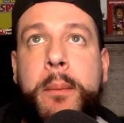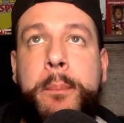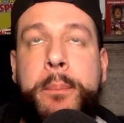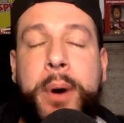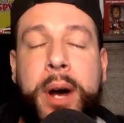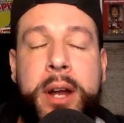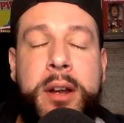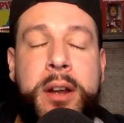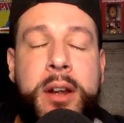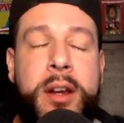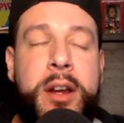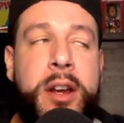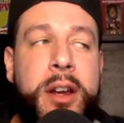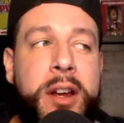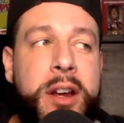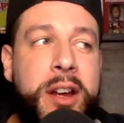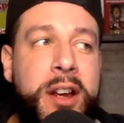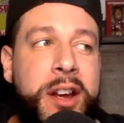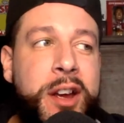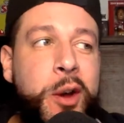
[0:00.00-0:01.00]
But
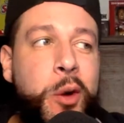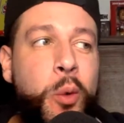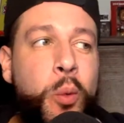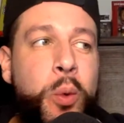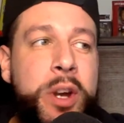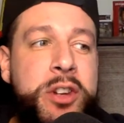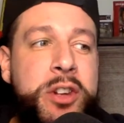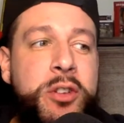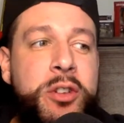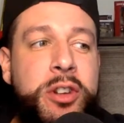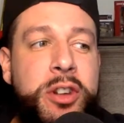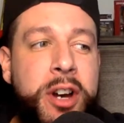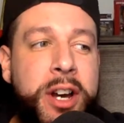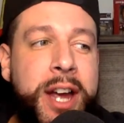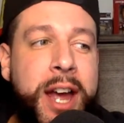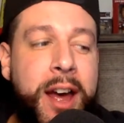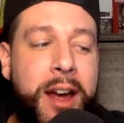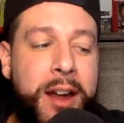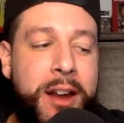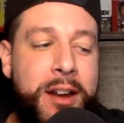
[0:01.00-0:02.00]
when you
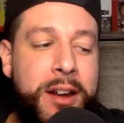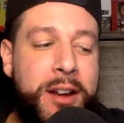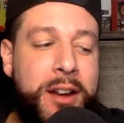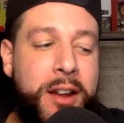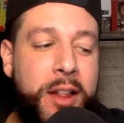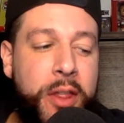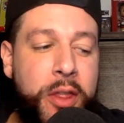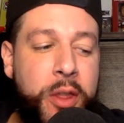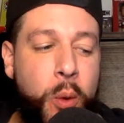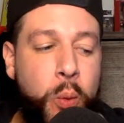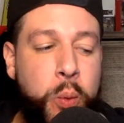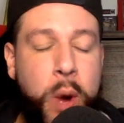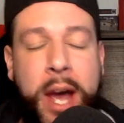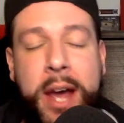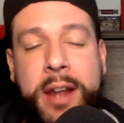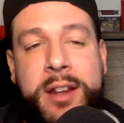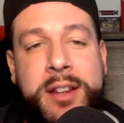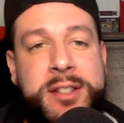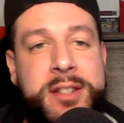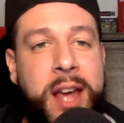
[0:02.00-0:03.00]
look at the
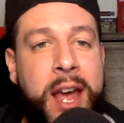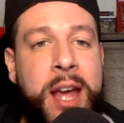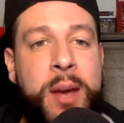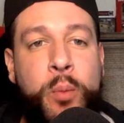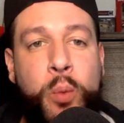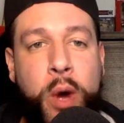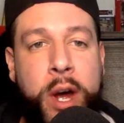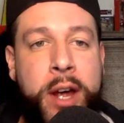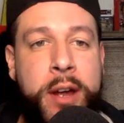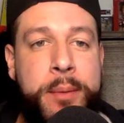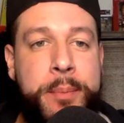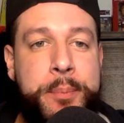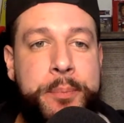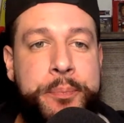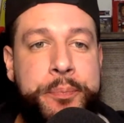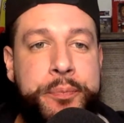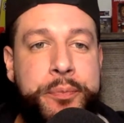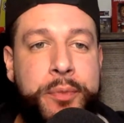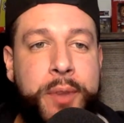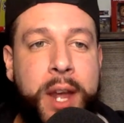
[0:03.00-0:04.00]
way this game went
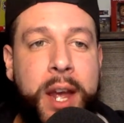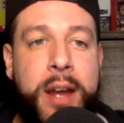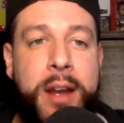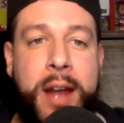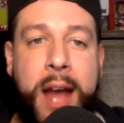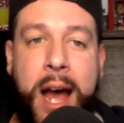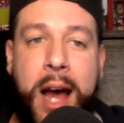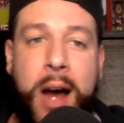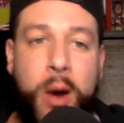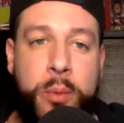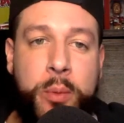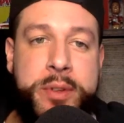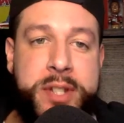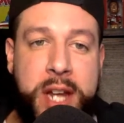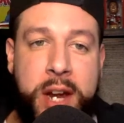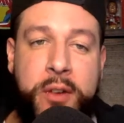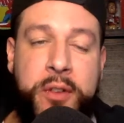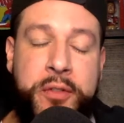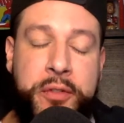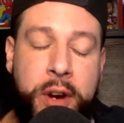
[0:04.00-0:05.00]
and how it was
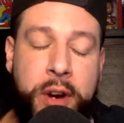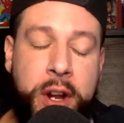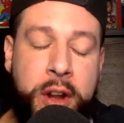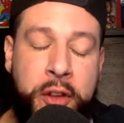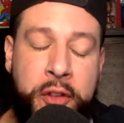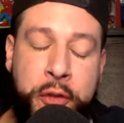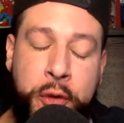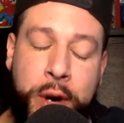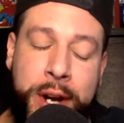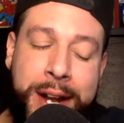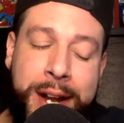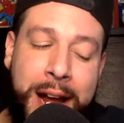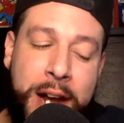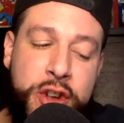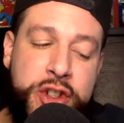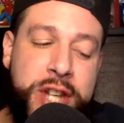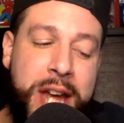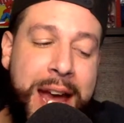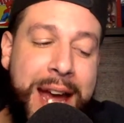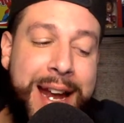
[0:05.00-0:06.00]
there in front of the
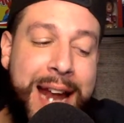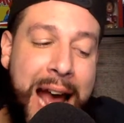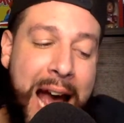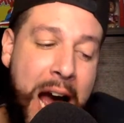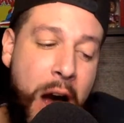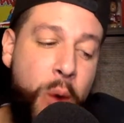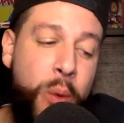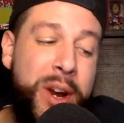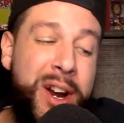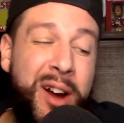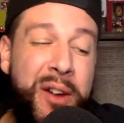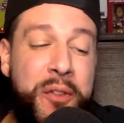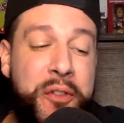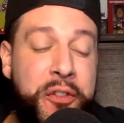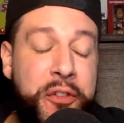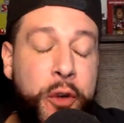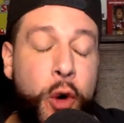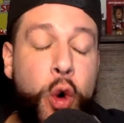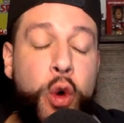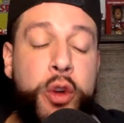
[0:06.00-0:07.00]
49ers and how it
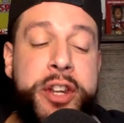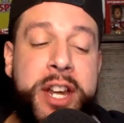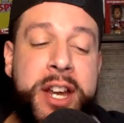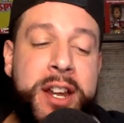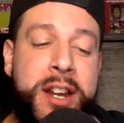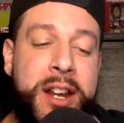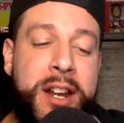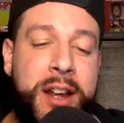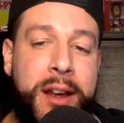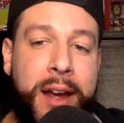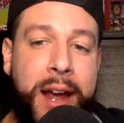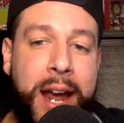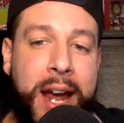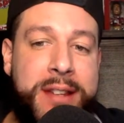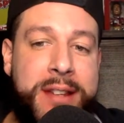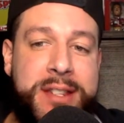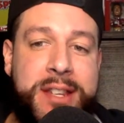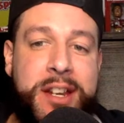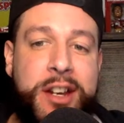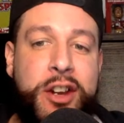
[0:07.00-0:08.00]
unfolded,
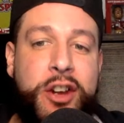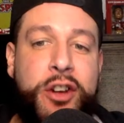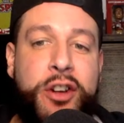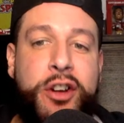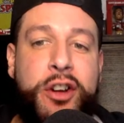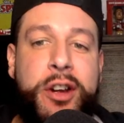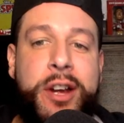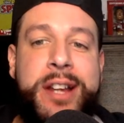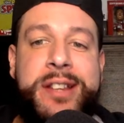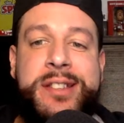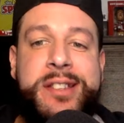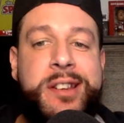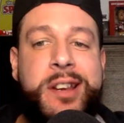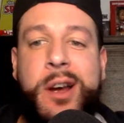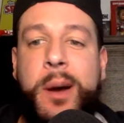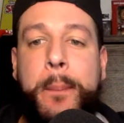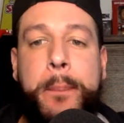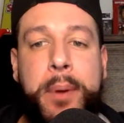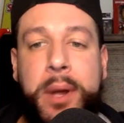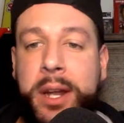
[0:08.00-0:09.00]
it's in it's
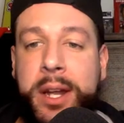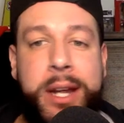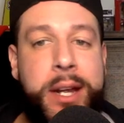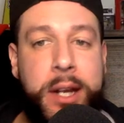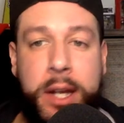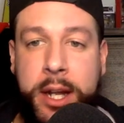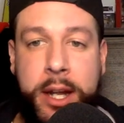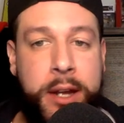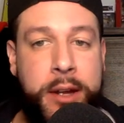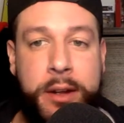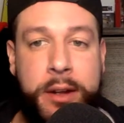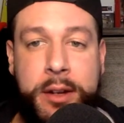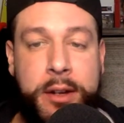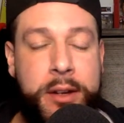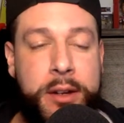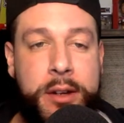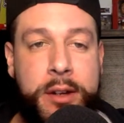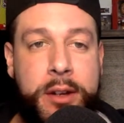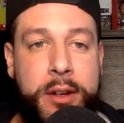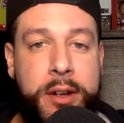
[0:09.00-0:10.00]
completely
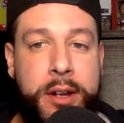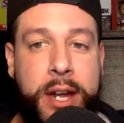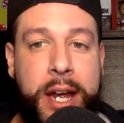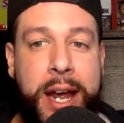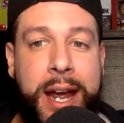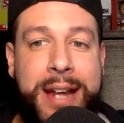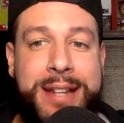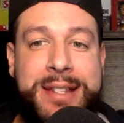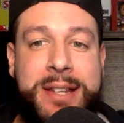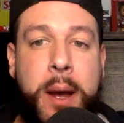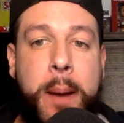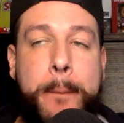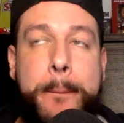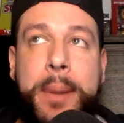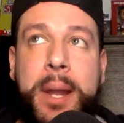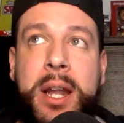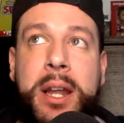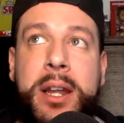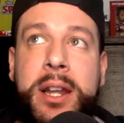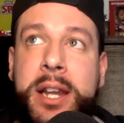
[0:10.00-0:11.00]
it's
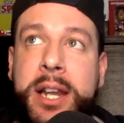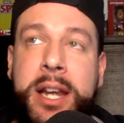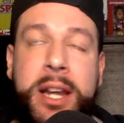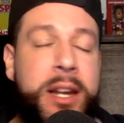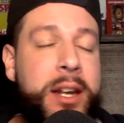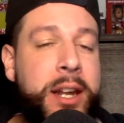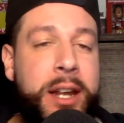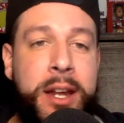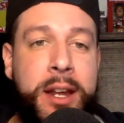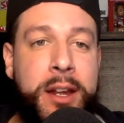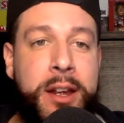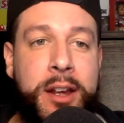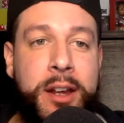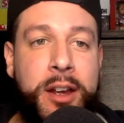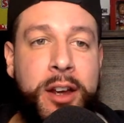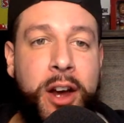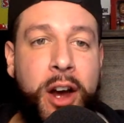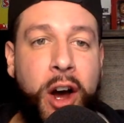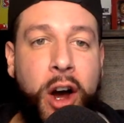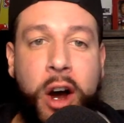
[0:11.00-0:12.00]
completely
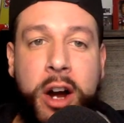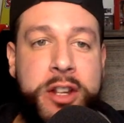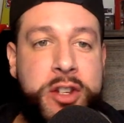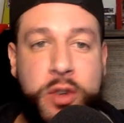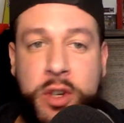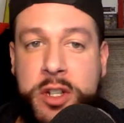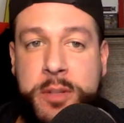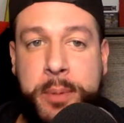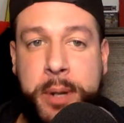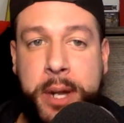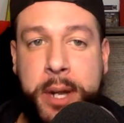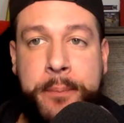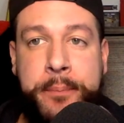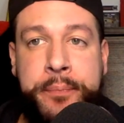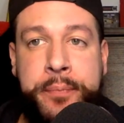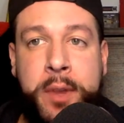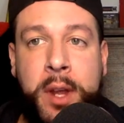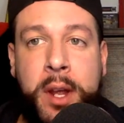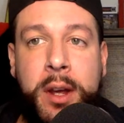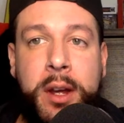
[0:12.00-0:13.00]
hard to explain.
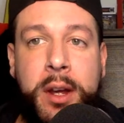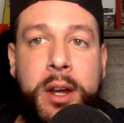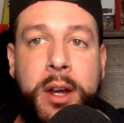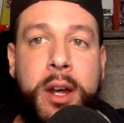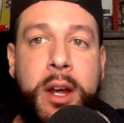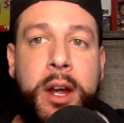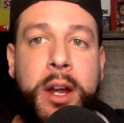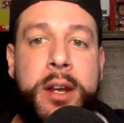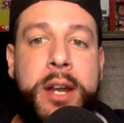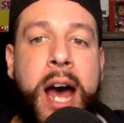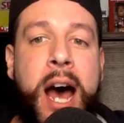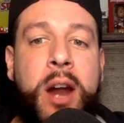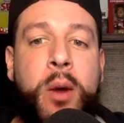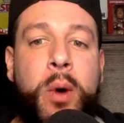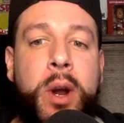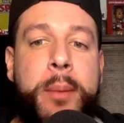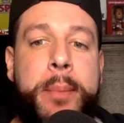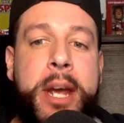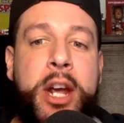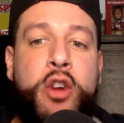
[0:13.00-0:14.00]
Now, I
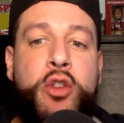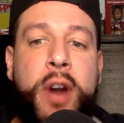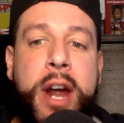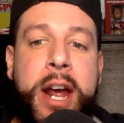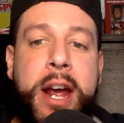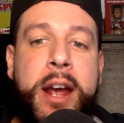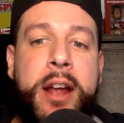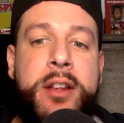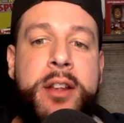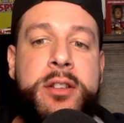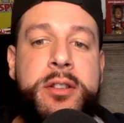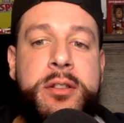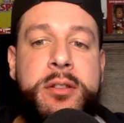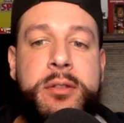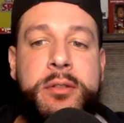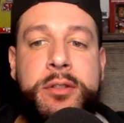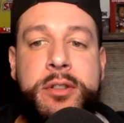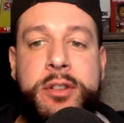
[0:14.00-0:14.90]
don't want to make grand